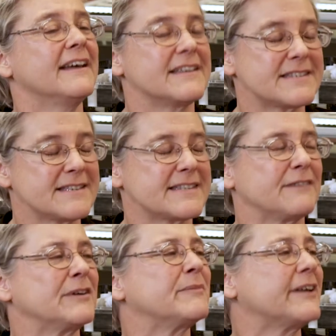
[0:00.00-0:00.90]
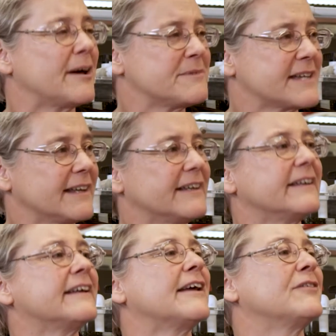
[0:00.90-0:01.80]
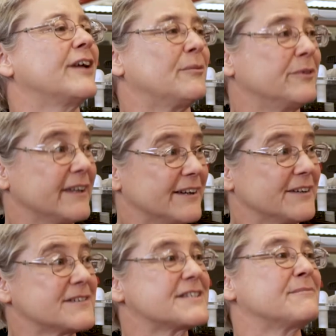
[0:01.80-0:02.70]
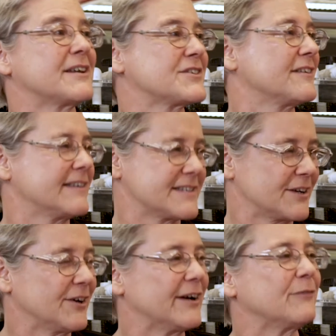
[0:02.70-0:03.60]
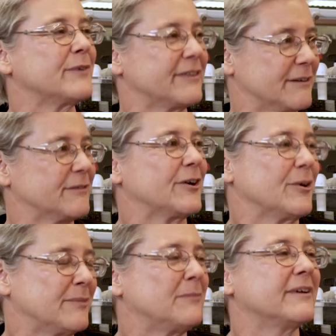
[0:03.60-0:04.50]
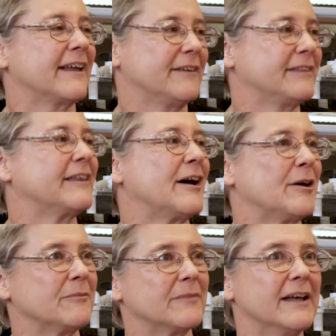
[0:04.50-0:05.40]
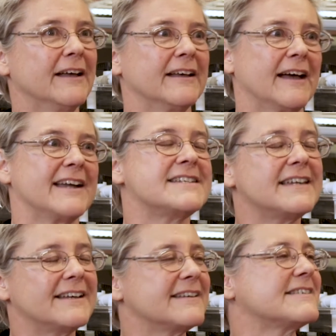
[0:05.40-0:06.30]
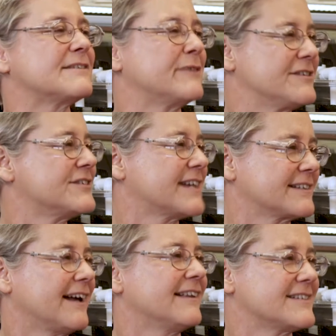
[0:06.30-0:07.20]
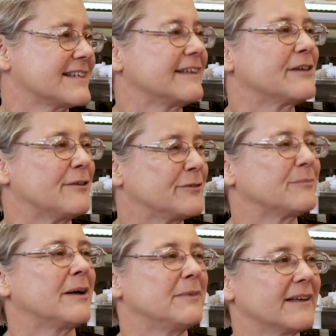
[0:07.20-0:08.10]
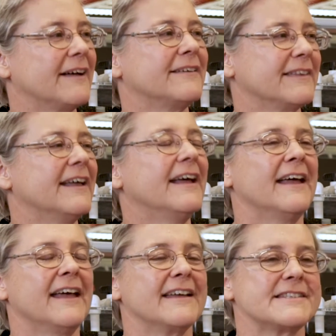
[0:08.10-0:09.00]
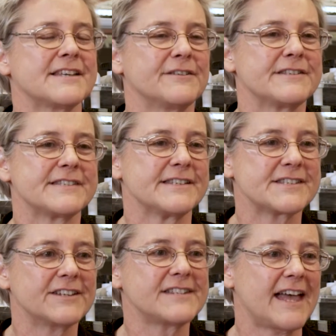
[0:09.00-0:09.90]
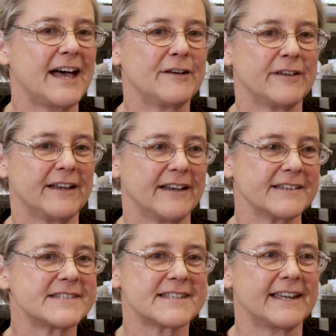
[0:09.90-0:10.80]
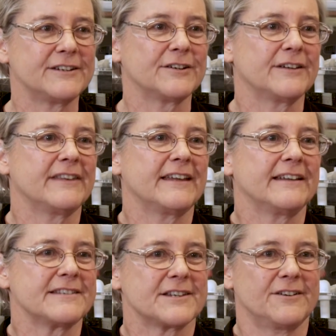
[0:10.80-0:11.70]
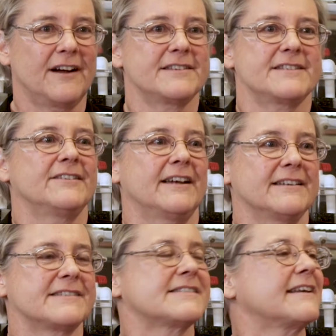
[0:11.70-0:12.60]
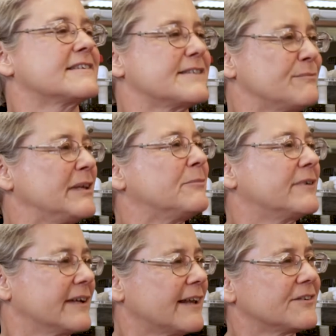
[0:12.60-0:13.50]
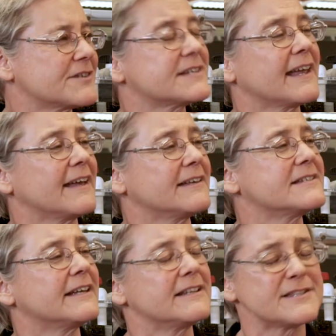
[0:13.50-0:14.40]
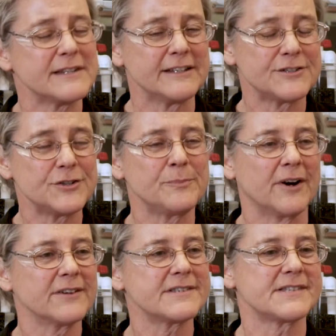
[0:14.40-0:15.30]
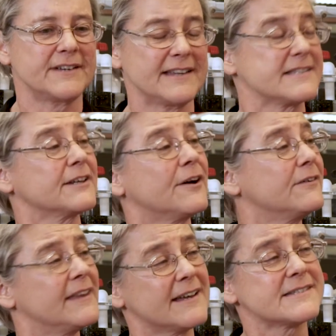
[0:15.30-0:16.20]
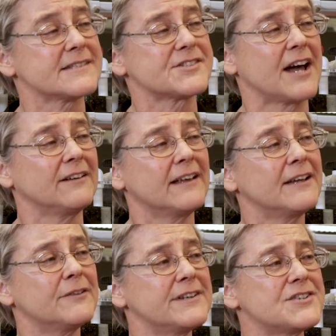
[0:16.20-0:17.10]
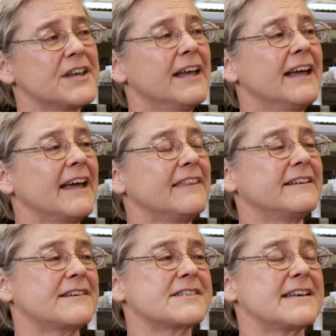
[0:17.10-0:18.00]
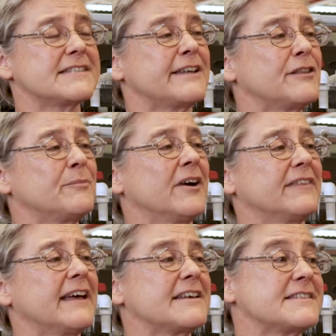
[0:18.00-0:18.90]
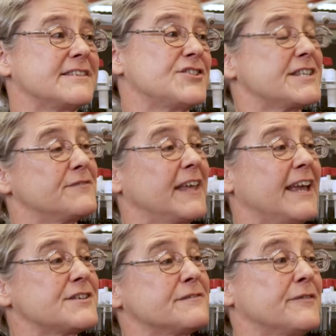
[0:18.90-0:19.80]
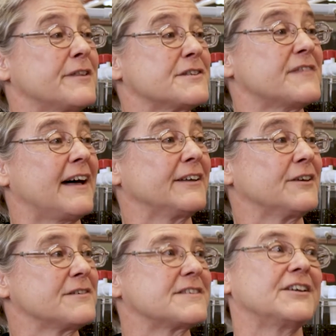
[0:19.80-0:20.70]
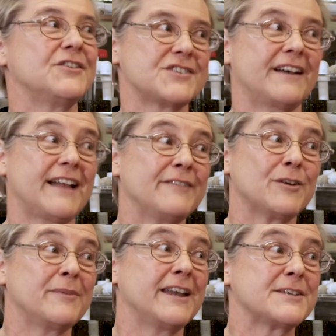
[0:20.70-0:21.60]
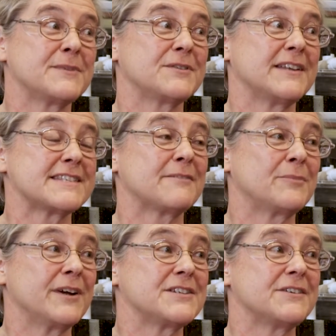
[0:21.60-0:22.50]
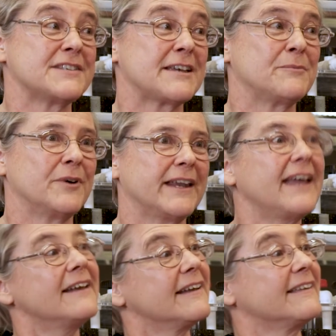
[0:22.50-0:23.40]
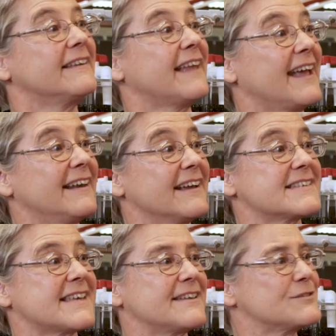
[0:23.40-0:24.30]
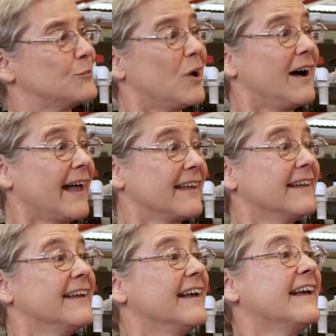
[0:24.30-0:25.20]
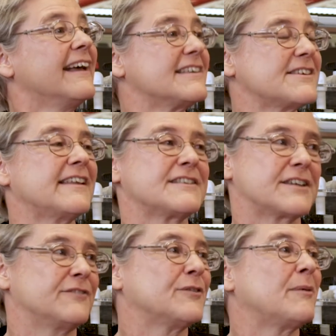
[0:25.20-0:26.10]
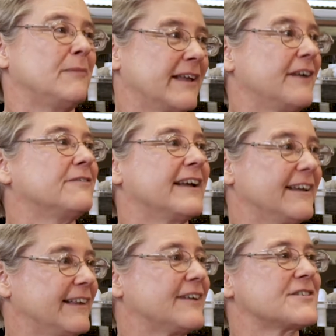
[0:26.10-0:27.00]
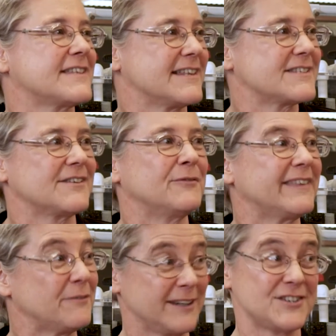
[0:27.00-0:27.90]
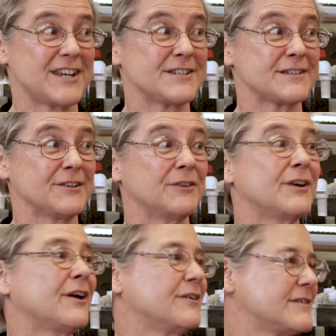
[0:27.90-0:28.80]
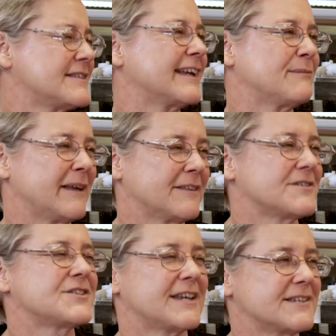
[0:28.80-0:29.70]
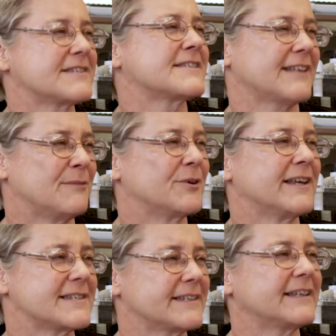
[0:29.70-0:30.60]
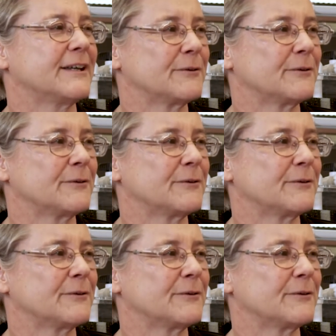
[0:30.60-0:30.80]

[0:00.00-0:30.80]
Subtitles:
and since then we've been updating it every couple years to make sure that it's current with current public health ideas and with new technology for public health. And so it's good to have a standard that is across the United States that people can understand, and it's in two parts. So it has the code that has the shall language, and then also has another part that has the justification for those values. So you shall have your pH between 7.2 and 7.8, and then the annex says why. And so that's good for public health regulators then. So when they want to change their own codes, they can make those changes a lot more easily.